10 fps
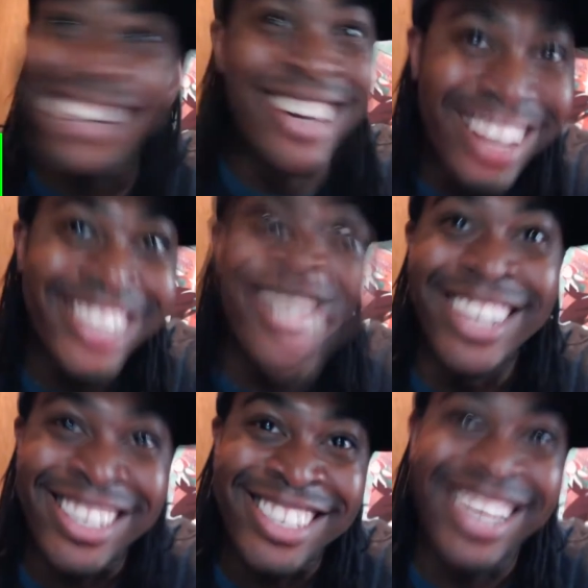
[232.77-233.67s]

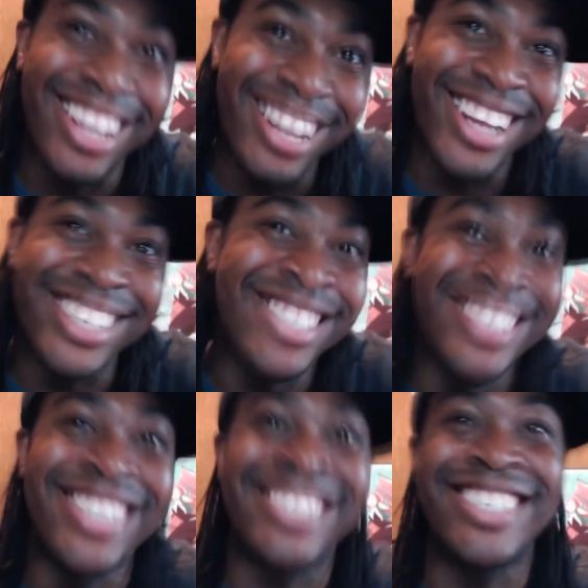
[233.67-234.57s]
Clutchness.
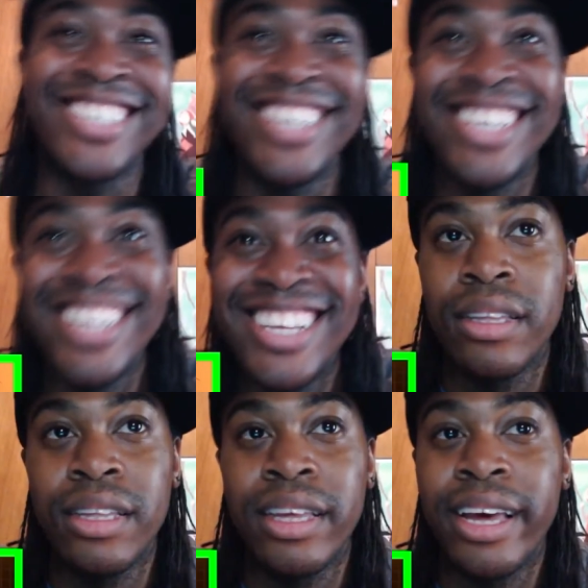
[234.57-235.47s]
Clutchness.
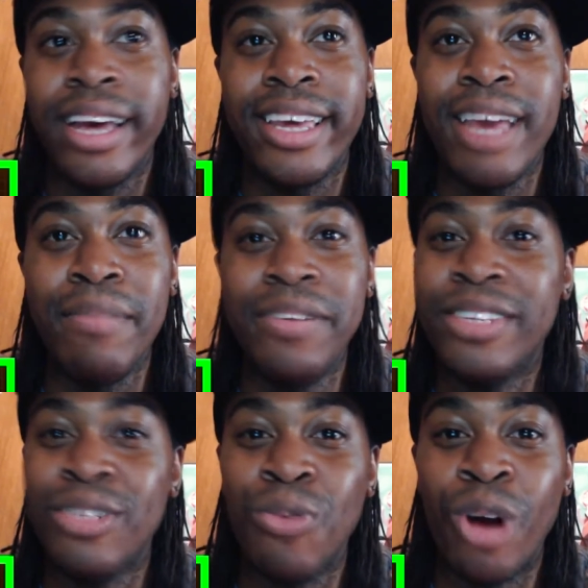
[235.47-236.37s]
I can't believe
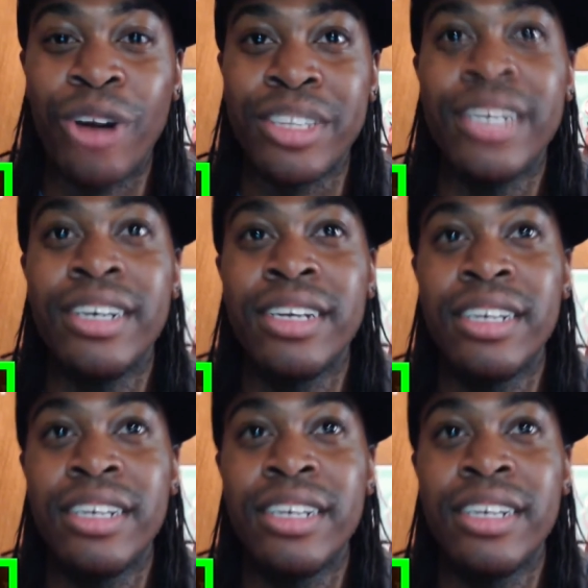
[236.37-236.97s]
this worked.